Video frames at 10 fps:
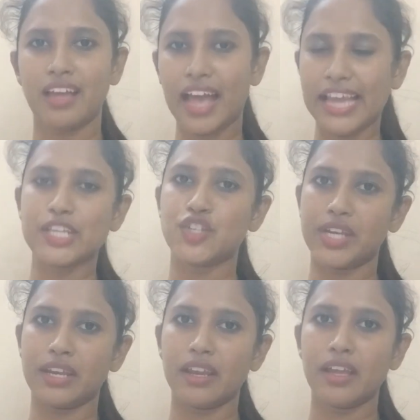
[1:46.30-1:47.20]

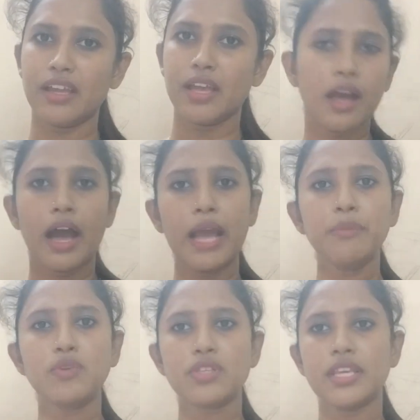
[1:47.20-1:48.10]
hygiene. I
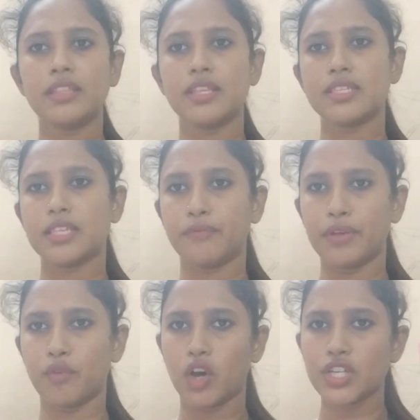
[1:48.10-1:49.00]
am using this
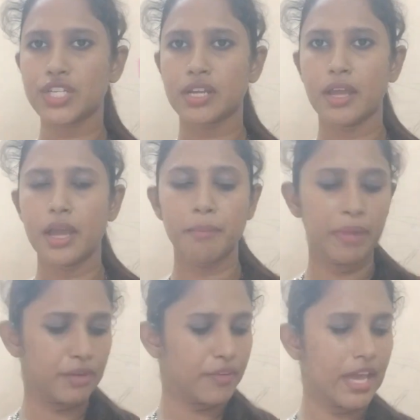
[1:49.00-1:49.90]
VWash,
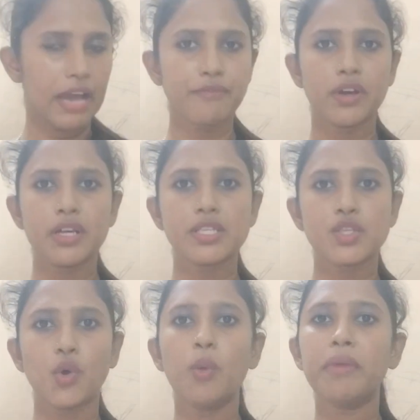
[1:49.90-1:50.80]
but we have
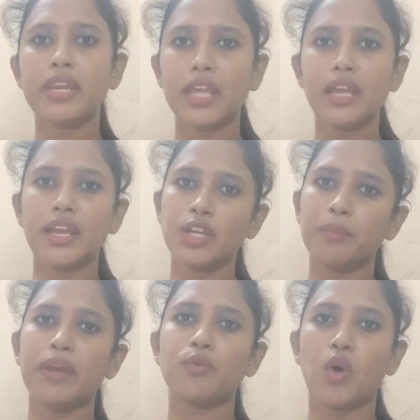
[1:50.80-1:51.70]
so many
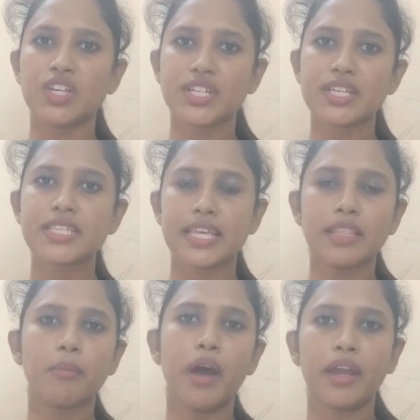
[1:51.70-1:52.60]
intimate washes in
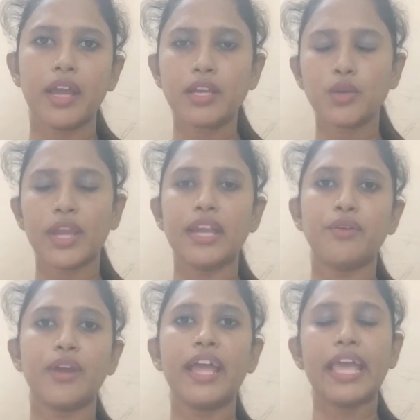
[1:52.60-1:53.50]
the market. You
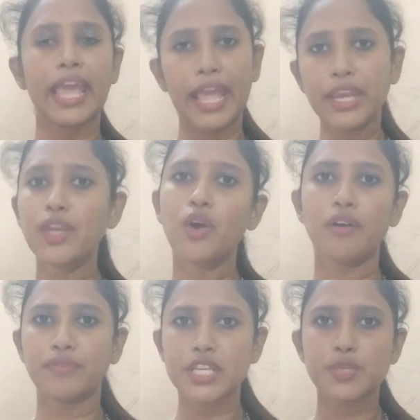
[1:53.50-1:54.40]
can try any
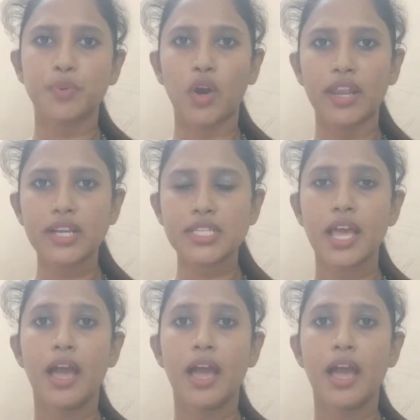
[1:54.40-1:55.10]
of these products.